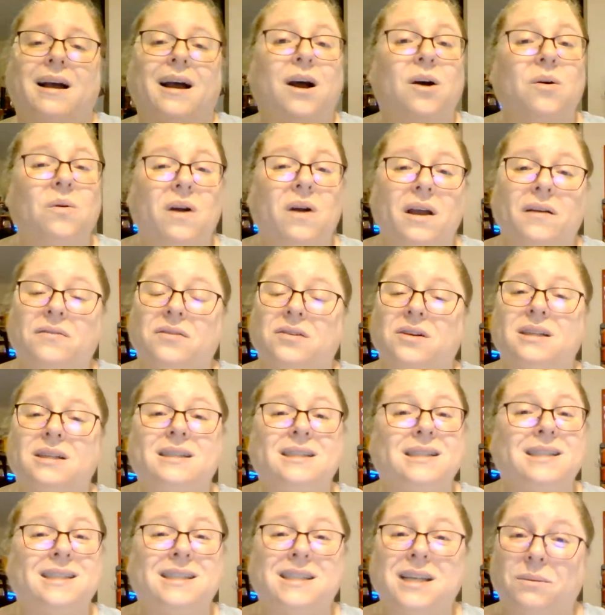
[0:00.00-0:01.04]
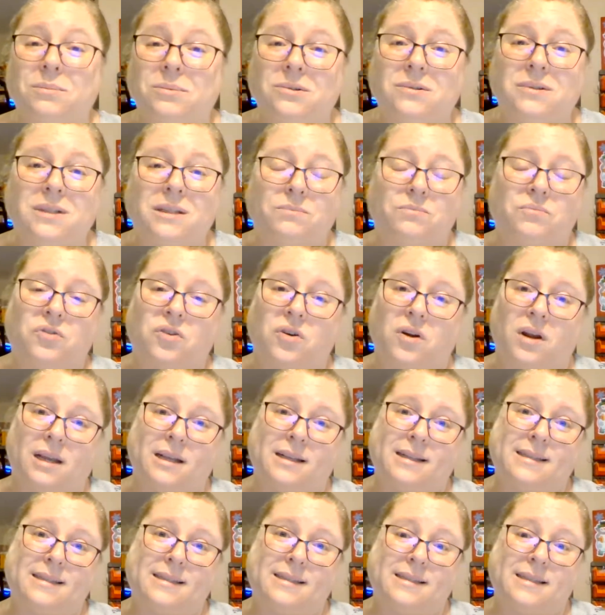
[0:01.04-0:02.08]
However, it's doubled in
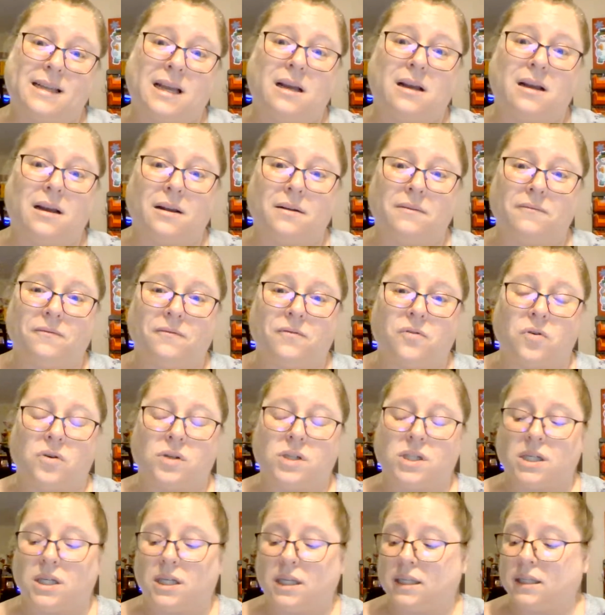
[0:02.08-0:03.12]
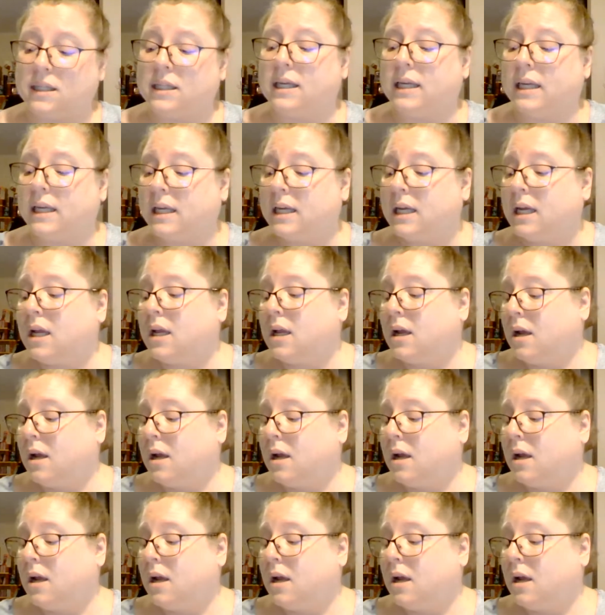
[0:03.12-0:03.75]
price, unfortunately.